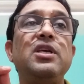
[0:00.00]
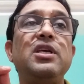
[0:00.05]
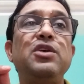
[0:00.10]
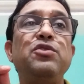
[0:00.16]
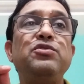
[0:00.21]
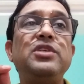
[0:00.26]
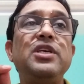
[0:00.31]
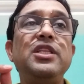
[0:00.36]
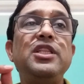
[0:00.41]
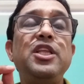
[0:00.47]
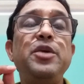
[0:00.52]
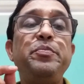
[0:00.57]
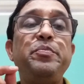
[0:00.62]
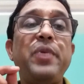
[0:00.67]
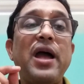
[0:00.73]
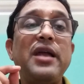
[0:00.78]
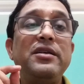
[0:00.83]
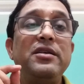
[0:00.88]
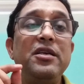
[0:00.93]
you see the
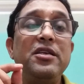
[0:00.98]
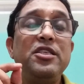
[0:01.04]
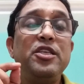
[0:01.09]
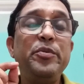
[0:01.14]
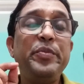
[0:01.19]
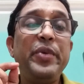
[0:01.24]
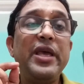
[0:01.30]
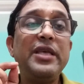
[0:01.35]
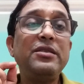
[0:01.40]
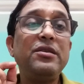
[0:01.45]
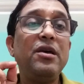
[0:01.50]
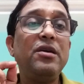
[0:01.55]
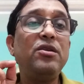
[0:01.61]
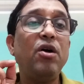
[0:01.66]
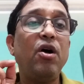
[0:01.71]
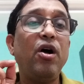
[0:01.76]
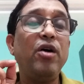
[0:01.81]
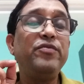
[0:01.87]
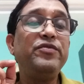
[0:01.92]
participation
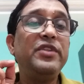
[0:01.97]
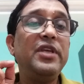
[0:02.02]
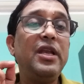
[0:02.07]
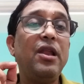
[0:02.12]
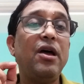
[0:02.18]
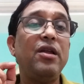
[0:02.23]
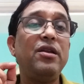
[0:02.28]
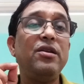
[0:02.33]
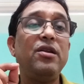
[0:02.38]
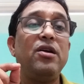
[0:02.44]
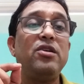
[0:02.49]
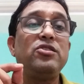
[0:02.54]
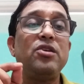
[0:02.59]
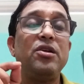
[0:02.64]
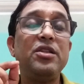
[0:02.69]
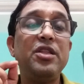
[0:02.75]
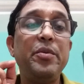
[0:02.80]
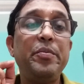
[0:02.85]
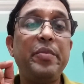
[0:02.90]
of the learners
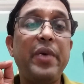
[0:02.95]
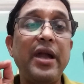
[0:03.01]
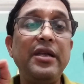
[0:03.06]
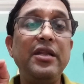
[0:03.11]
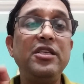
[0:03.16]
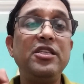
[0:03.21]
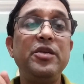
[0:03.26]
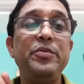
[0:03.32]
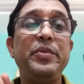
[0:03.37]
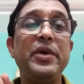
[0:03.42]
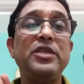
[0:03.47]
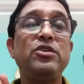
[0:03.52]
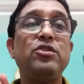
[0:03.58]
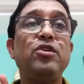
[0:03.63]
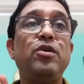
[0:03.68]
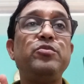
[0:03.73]
or the participation